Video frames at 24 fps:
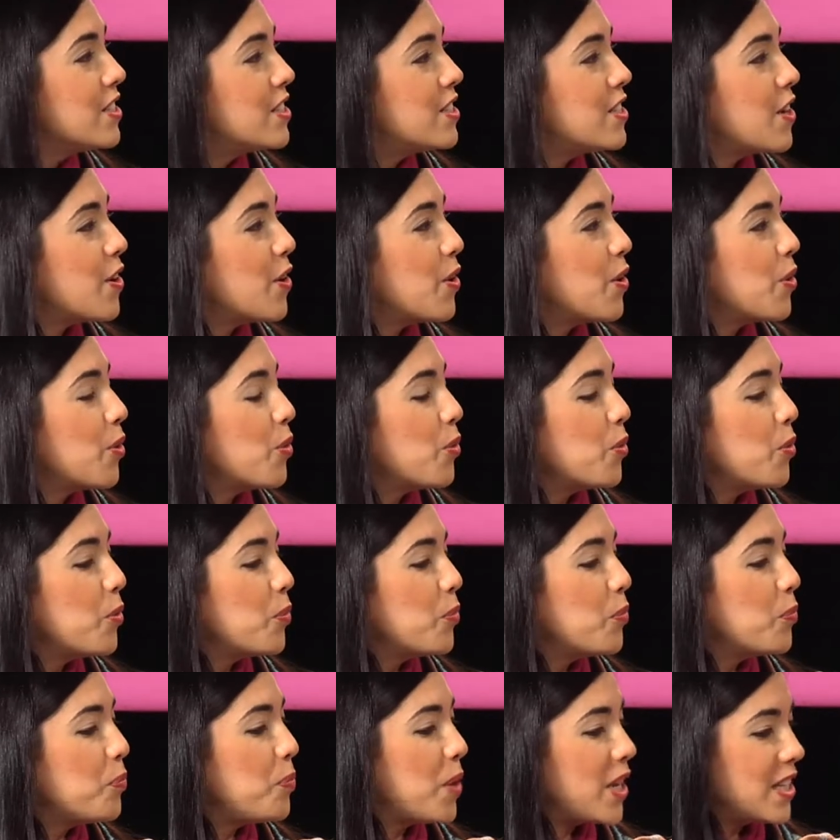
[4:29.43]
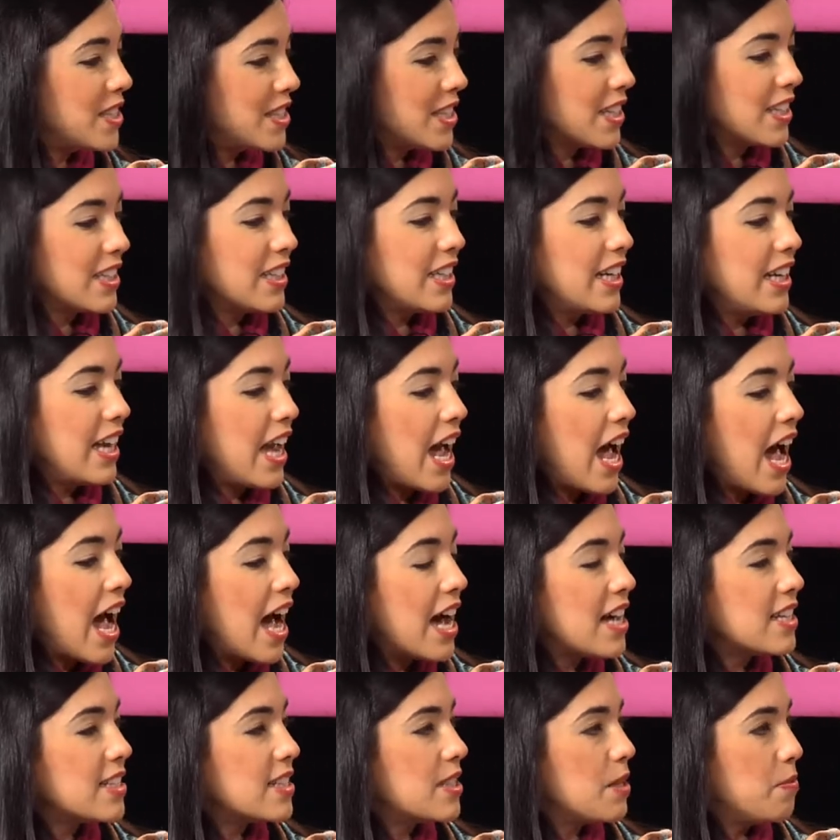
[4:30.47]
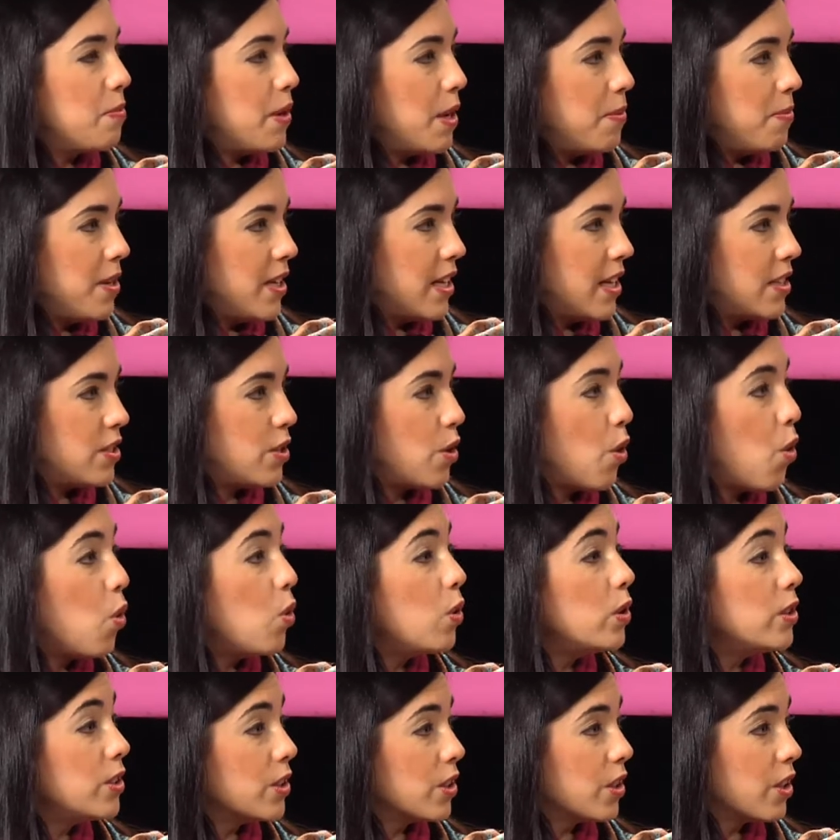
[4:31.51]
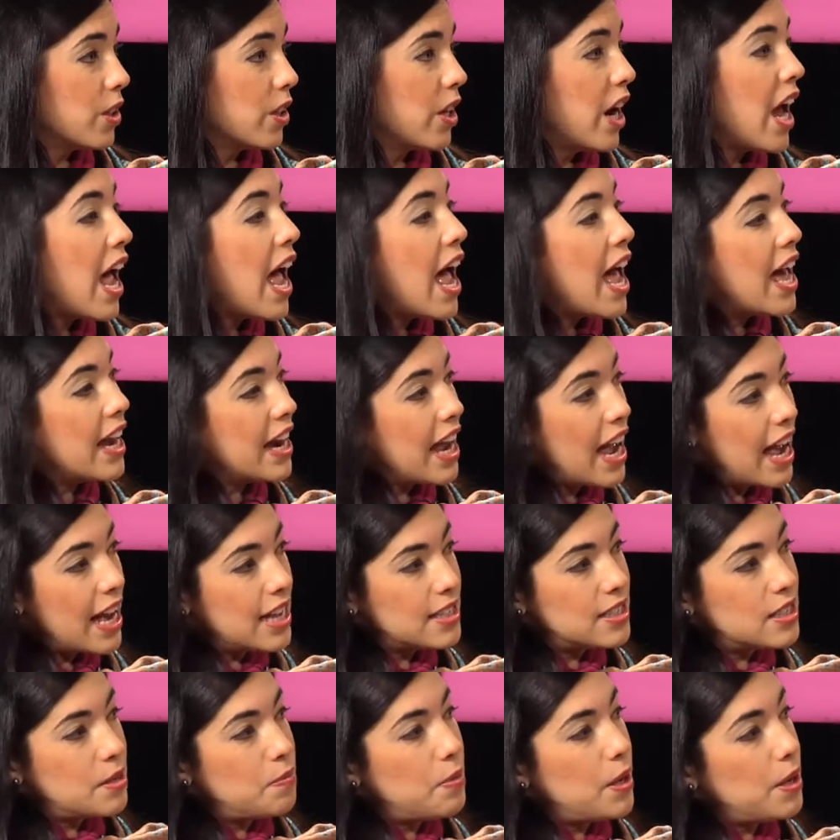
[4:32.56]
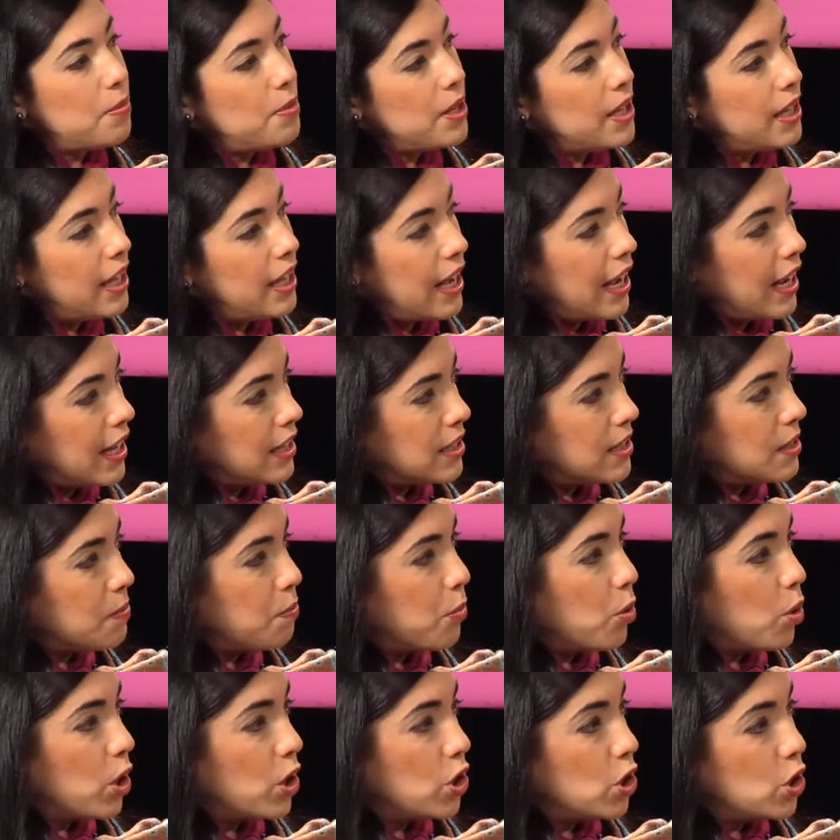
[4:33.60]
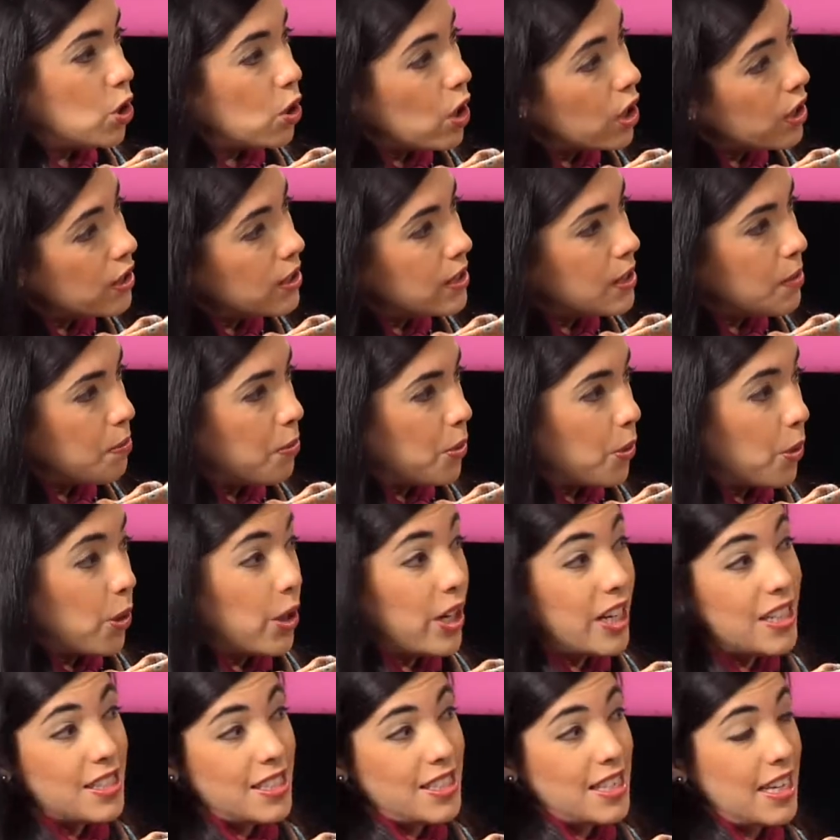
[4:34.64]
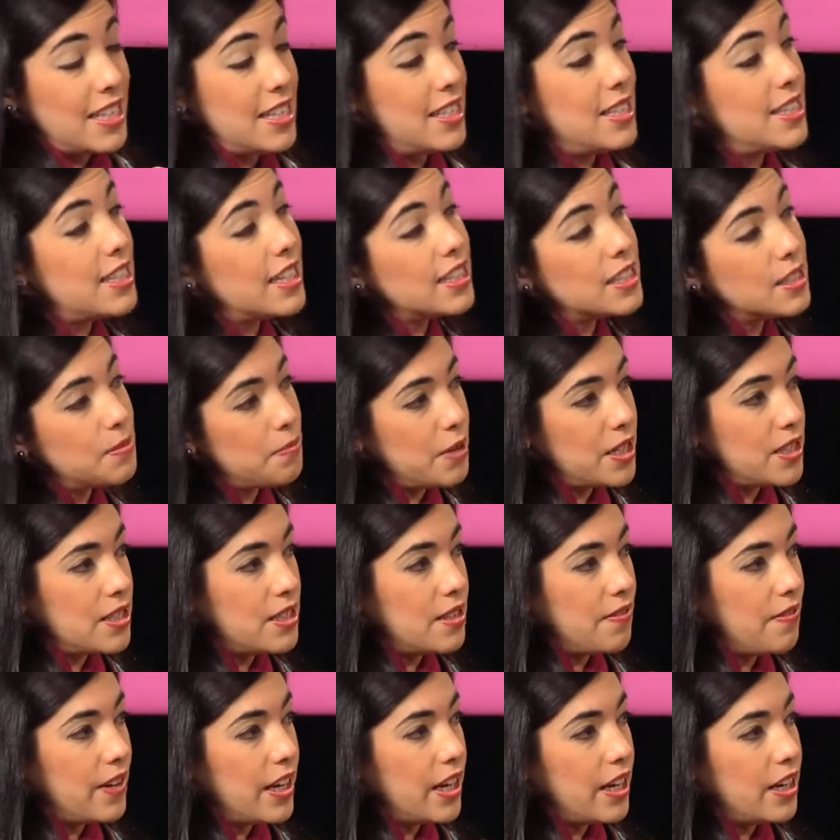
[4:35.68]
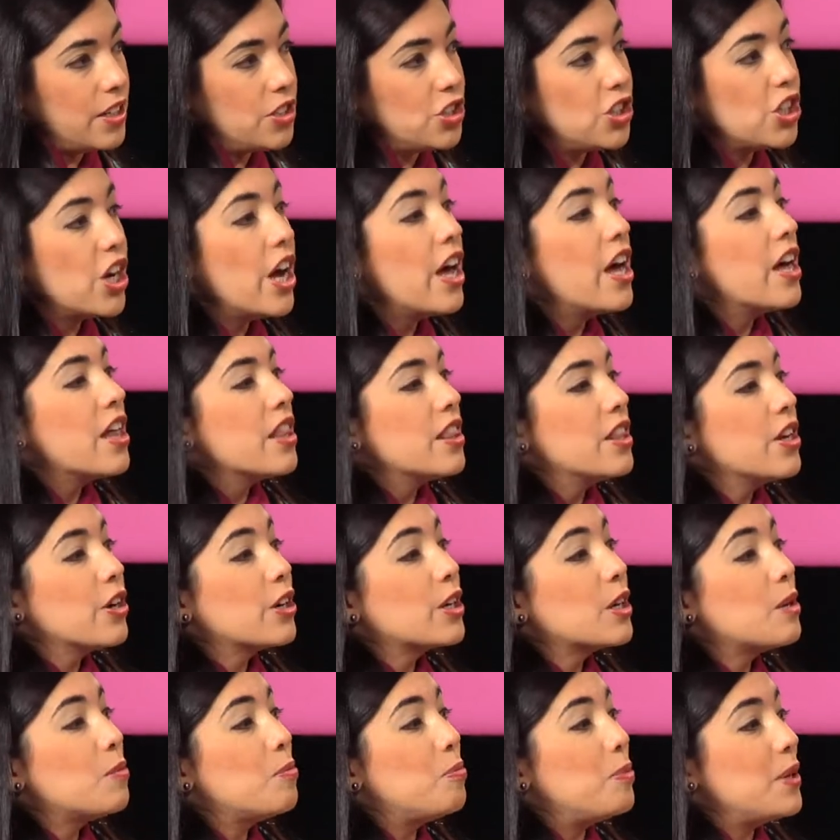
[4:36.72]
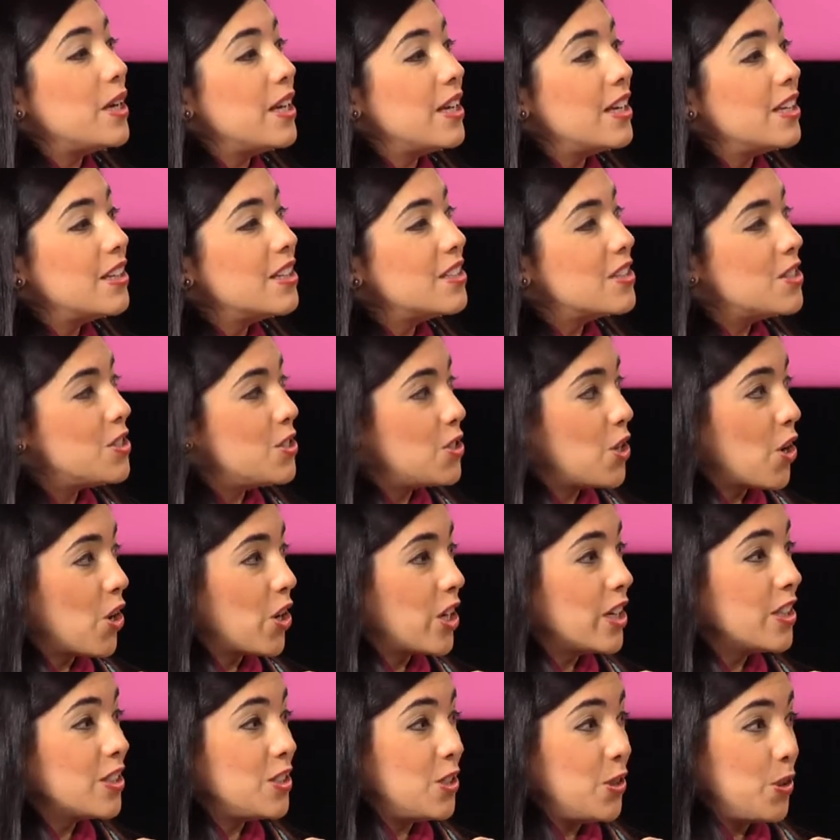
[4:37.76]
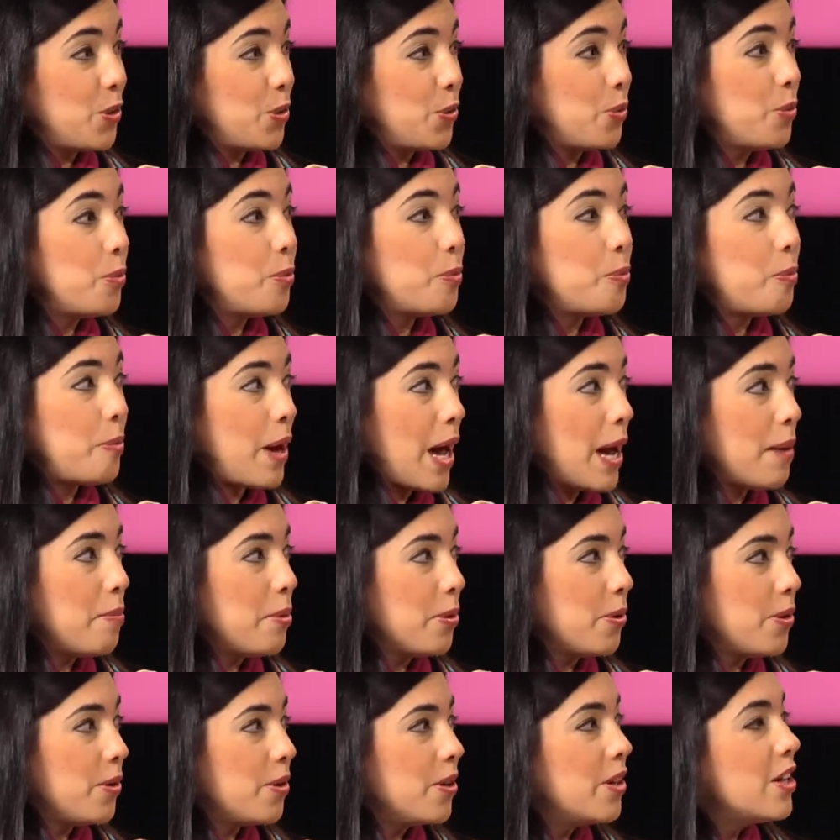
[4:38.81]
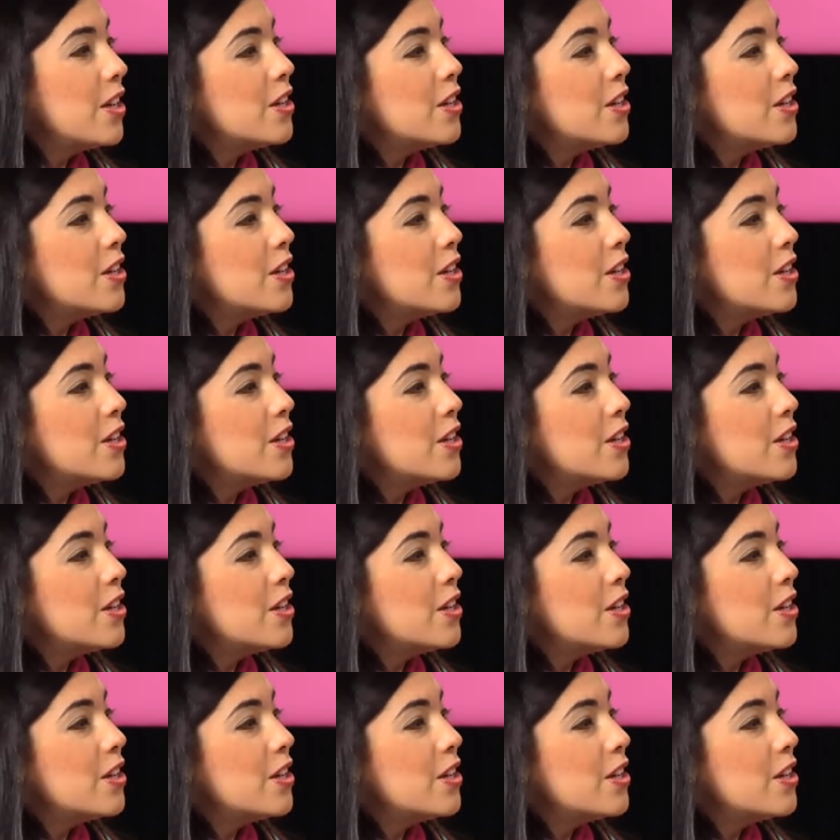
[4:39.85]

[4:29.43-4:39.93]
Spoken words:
So basically, as the baby gets older and as the baby gains more trunk support at, say, 6 months of age, they're going to be starting to babble.